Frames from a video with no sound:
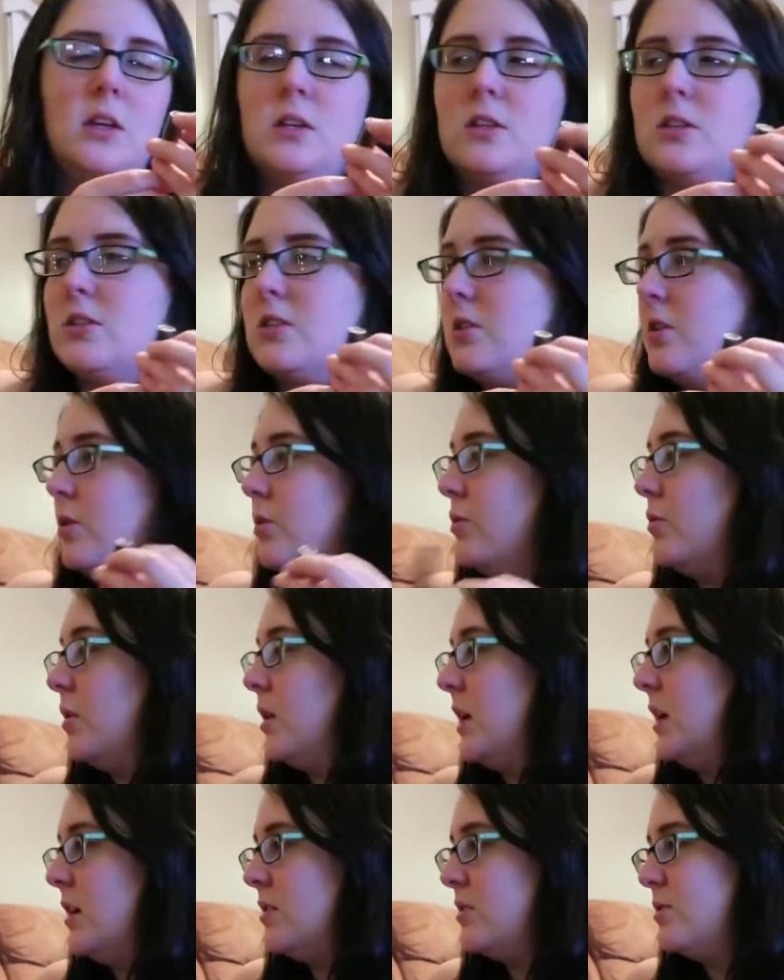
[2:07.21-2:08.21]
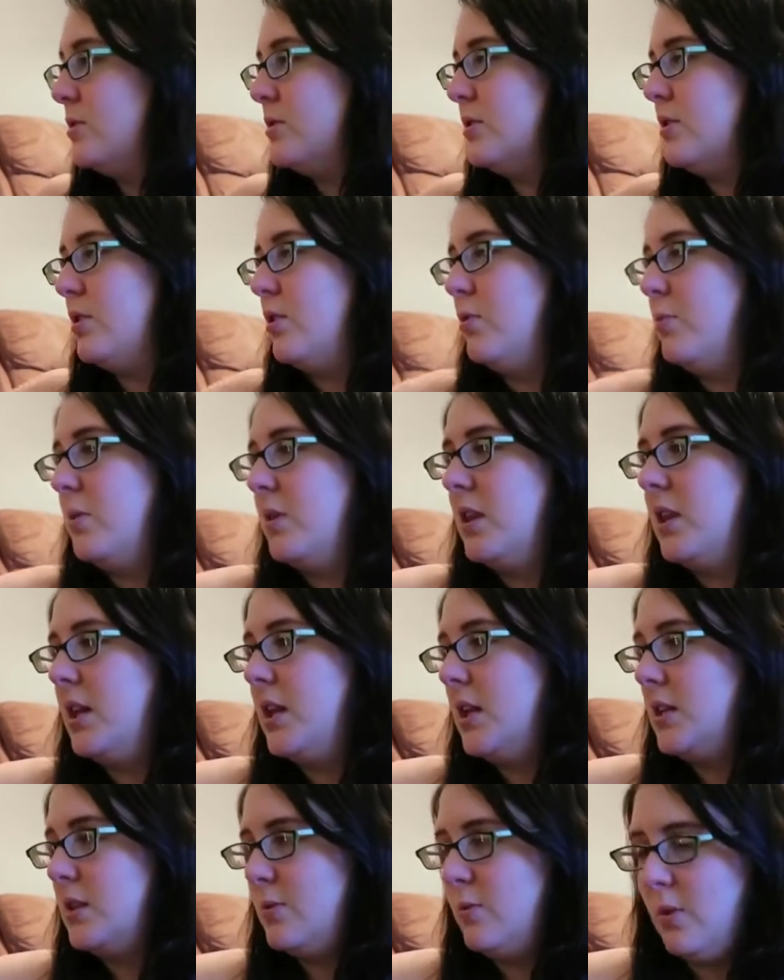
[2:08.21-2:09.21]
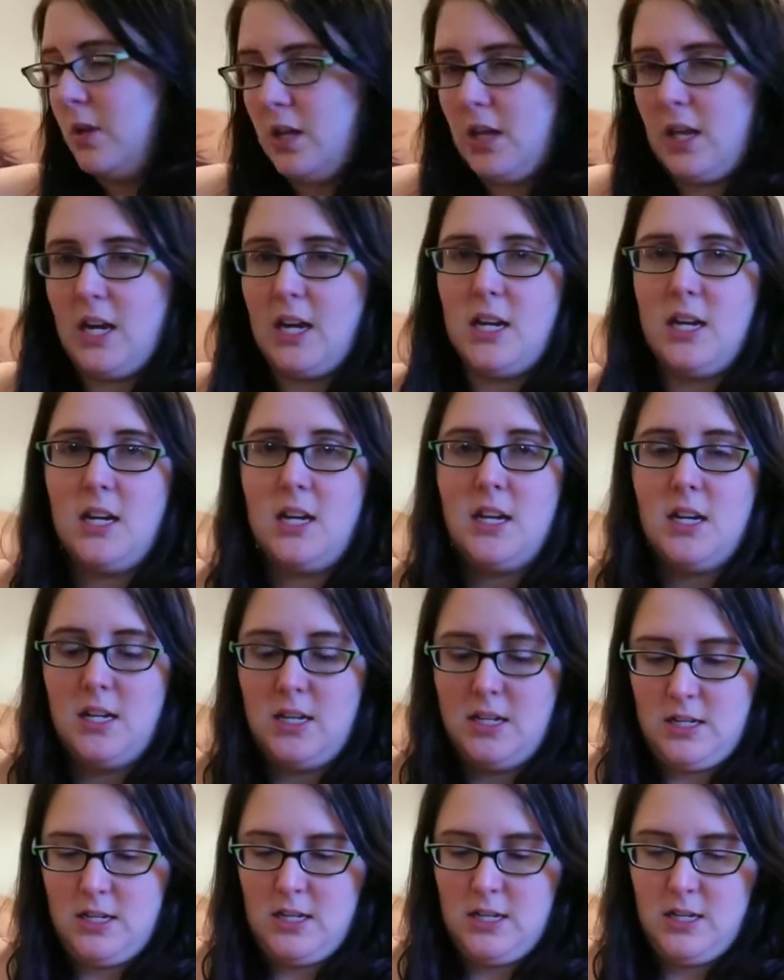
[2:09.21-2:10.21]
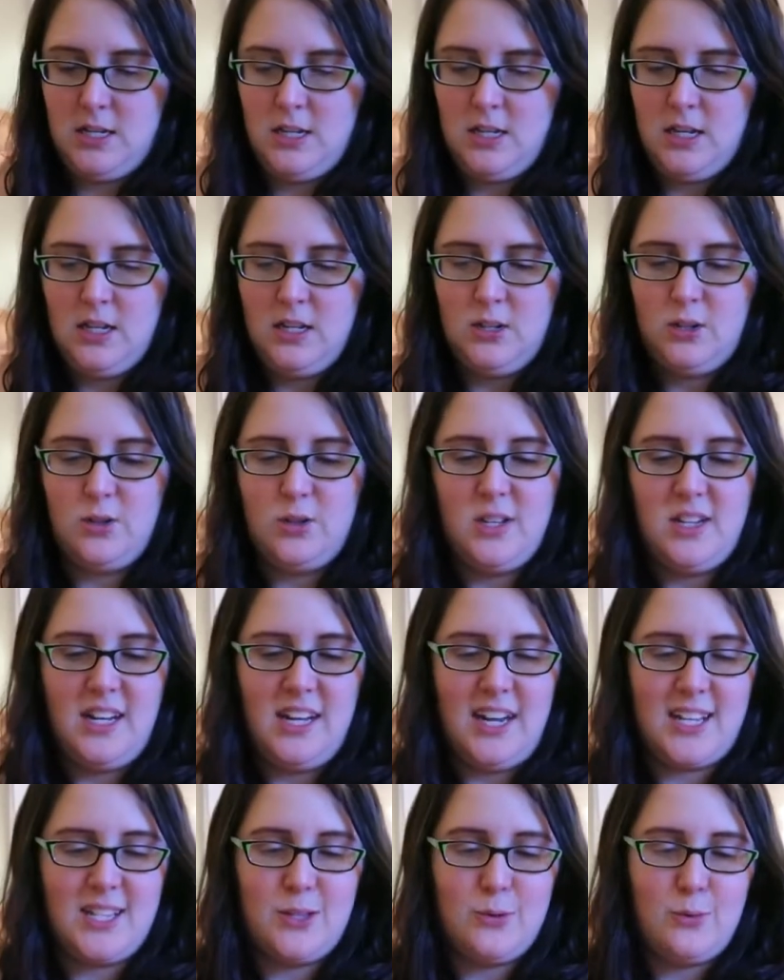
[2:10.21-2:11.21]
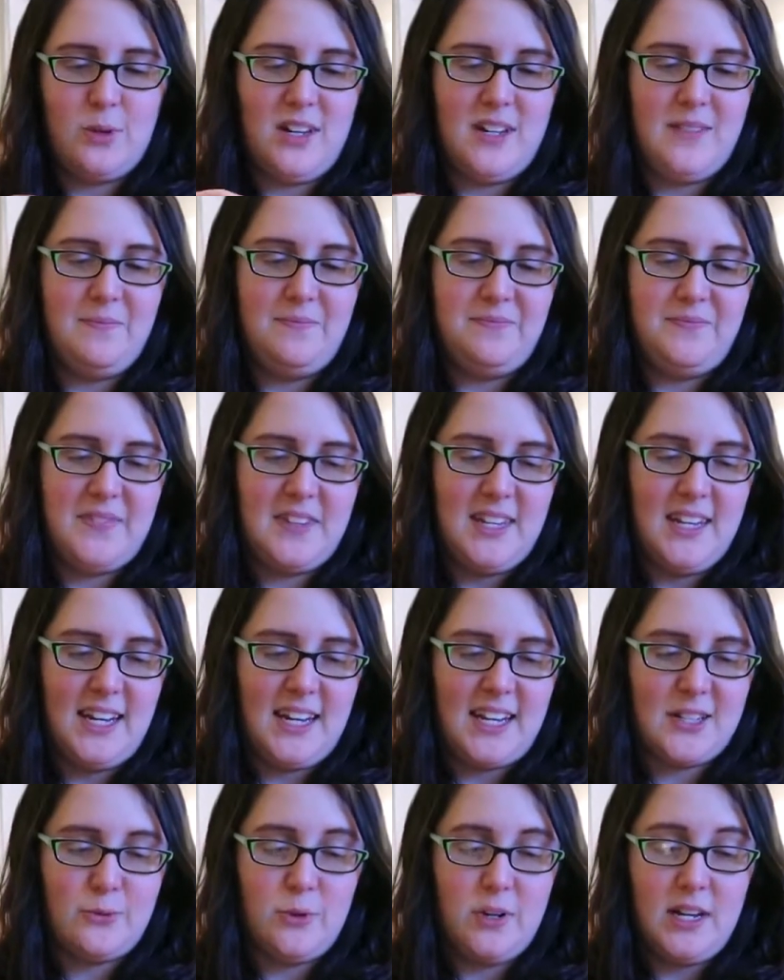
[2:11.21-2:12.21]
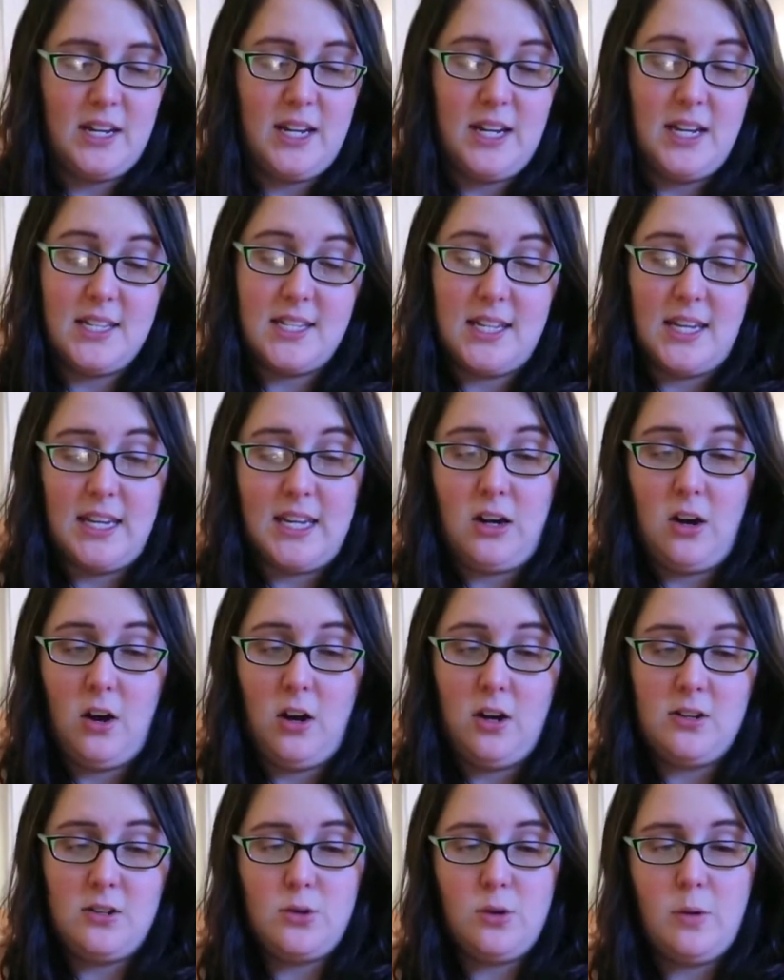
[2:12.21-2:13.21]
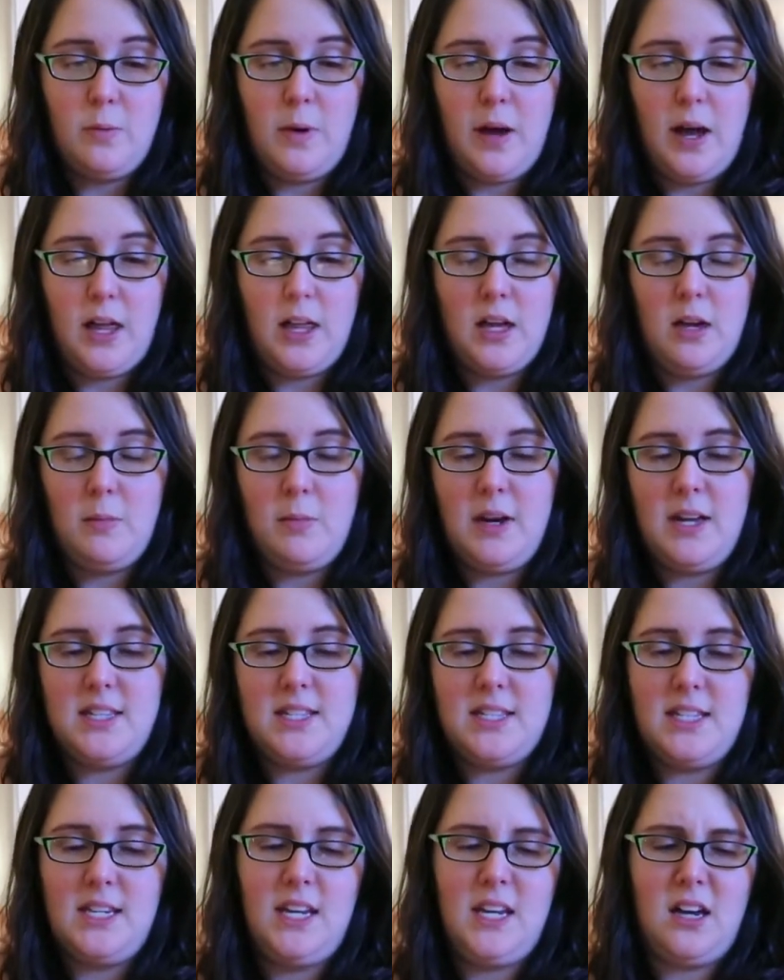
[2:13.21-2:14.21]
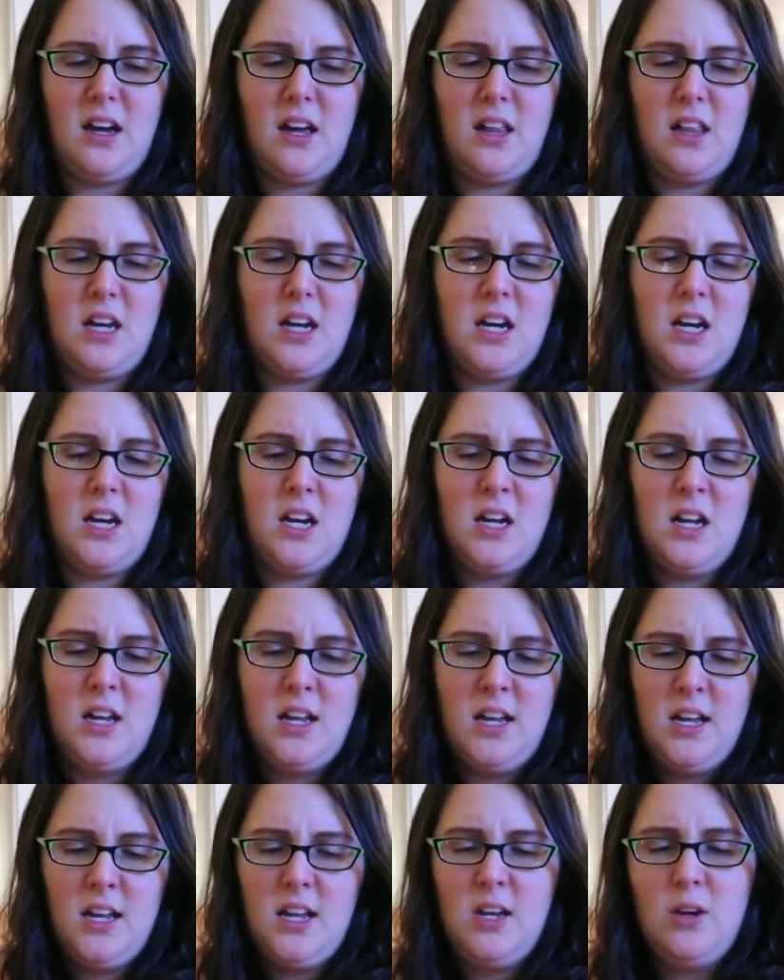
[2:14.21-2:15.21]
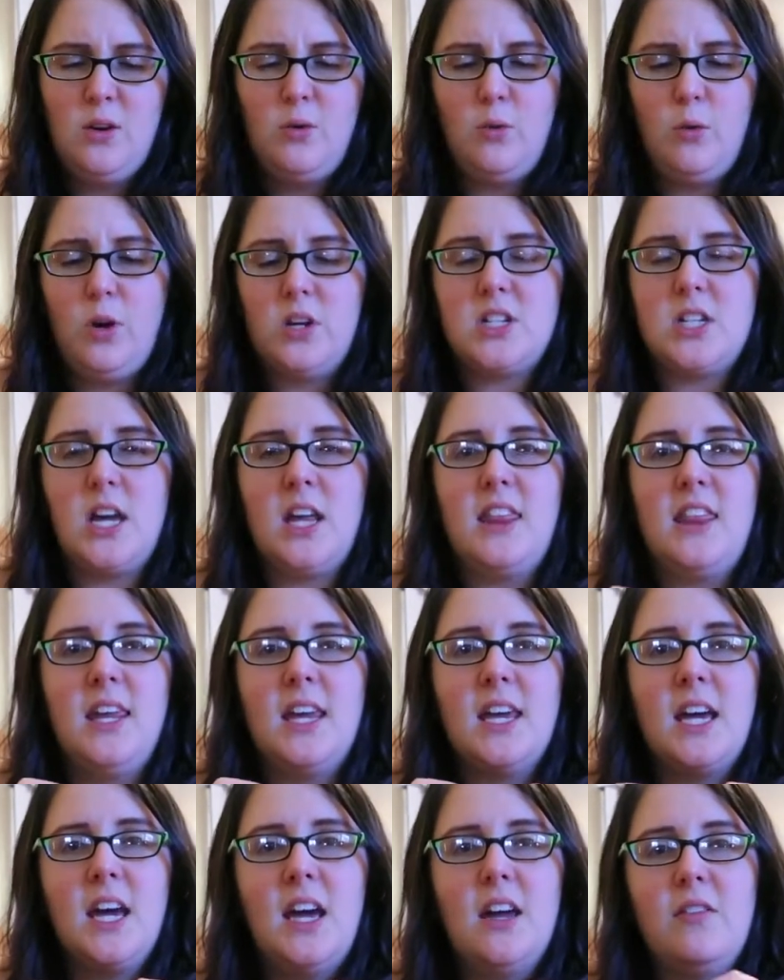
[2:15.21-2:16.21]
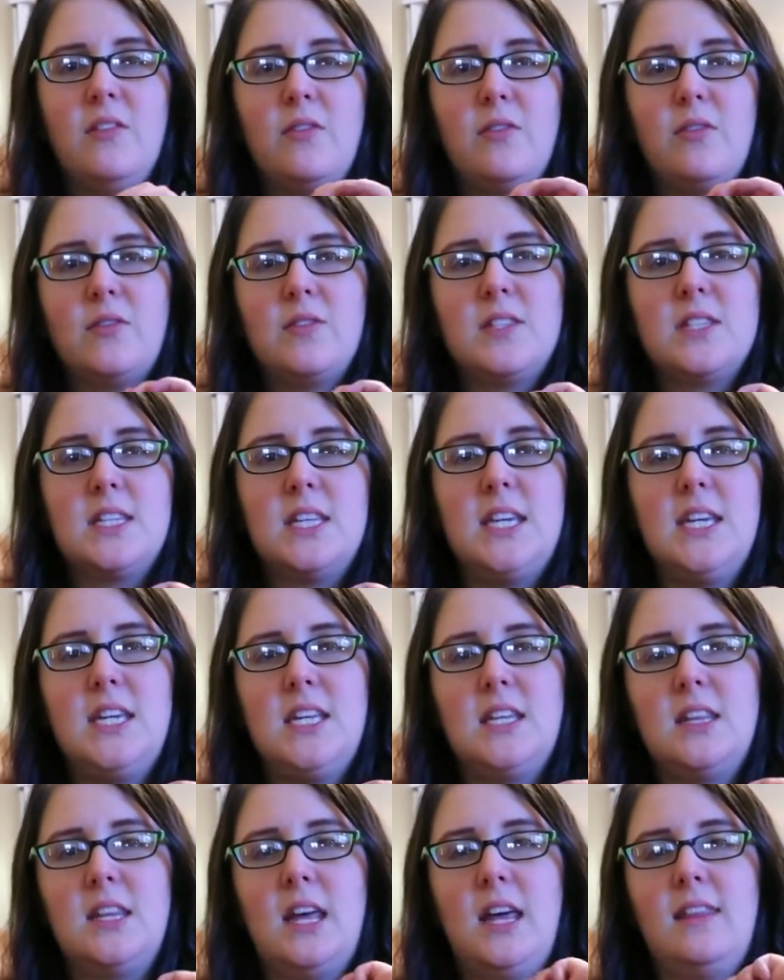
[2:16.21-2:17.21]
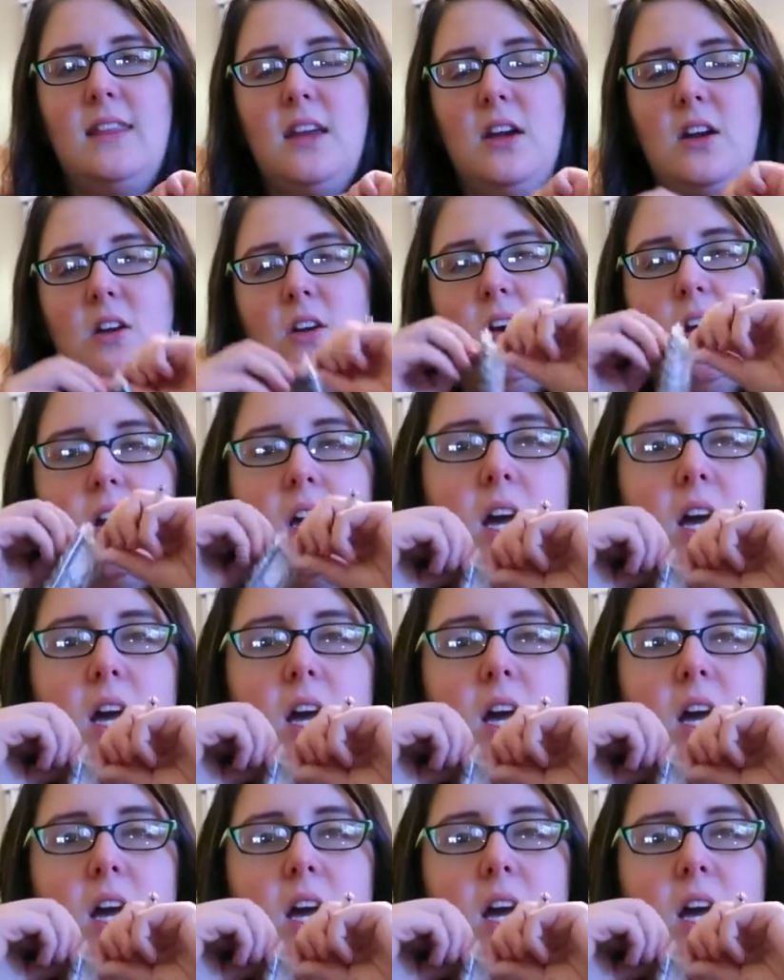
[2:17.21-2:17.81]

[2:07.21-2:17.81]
So here, Susan, open this while I do the next one. The next one is a contour palette by City Color, which I think I've seen that they're